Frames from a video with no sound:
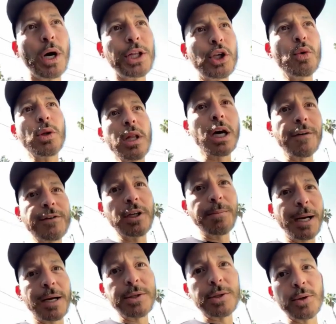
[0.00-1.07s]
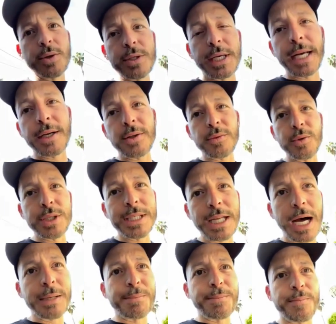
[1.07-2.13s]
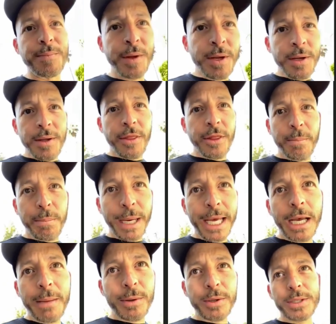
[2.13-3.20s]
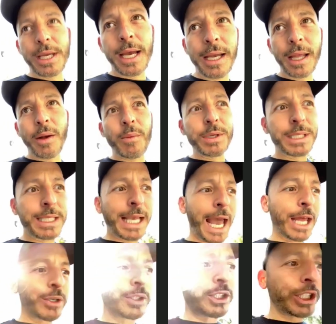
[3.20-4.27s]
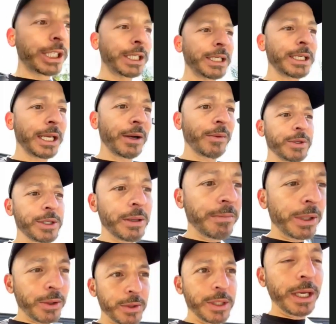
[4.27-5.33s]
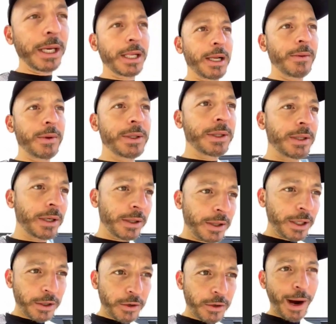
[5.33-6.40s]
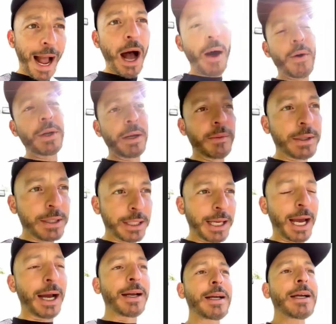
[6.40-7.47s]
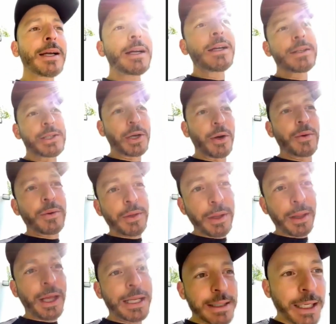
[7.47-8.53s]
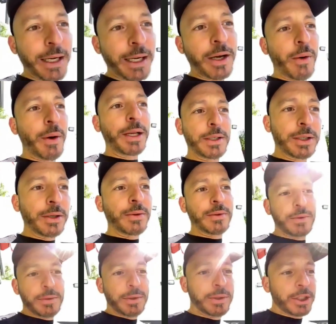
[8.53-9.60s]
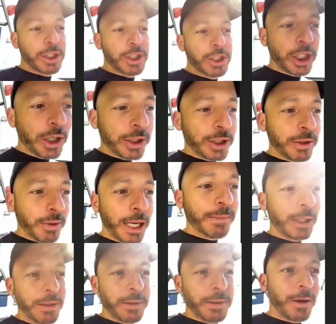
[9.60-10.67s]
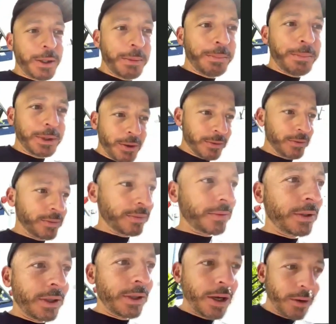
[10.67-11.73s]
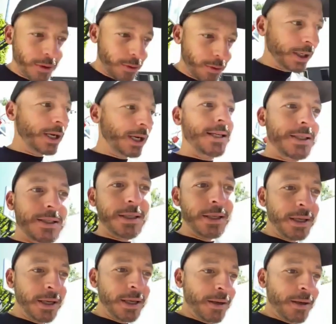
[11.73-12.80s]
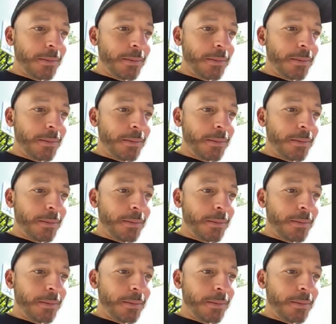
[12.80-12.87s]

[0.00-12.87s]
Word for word: And what you loved about Soul Cycle was not the bike per se, it no. was the energy, and it was the, the music, it was yeah. the, the crowd, it was, yeah so that's like going to to church right you know people don't go to organized